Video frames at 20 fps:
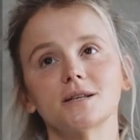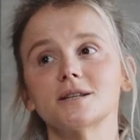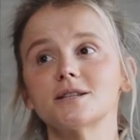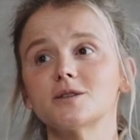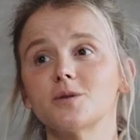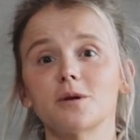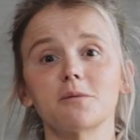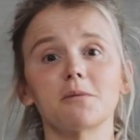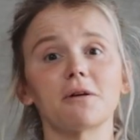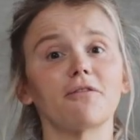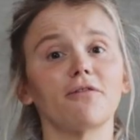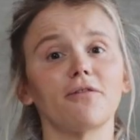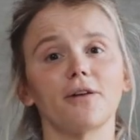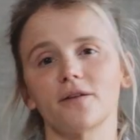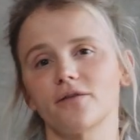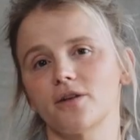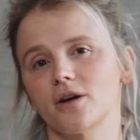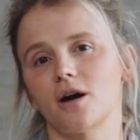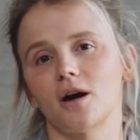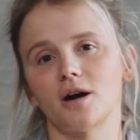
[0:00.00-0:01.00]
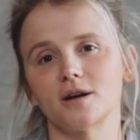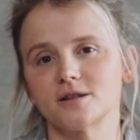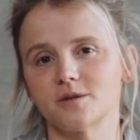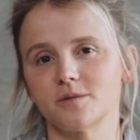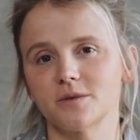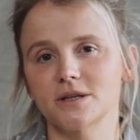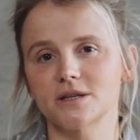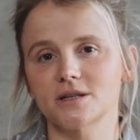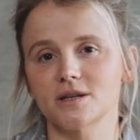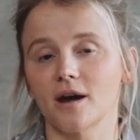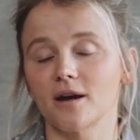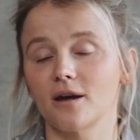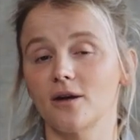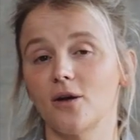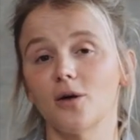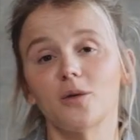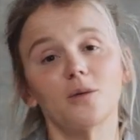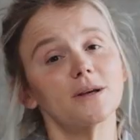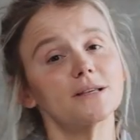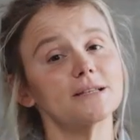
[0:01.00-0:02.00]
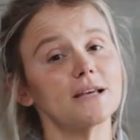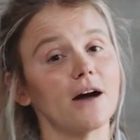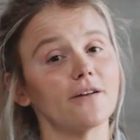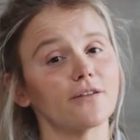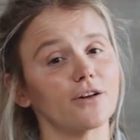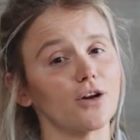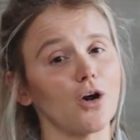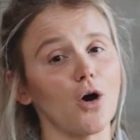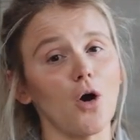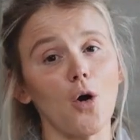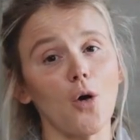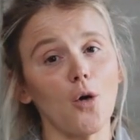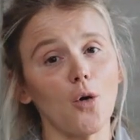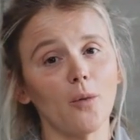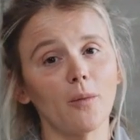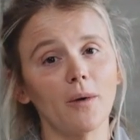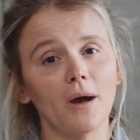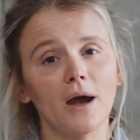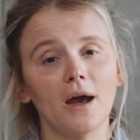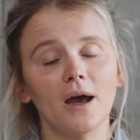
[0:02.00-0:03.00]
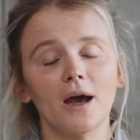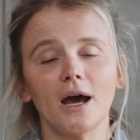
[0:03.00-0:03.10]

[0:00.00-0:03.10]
It's one of my favorite condiments. I always have it at home.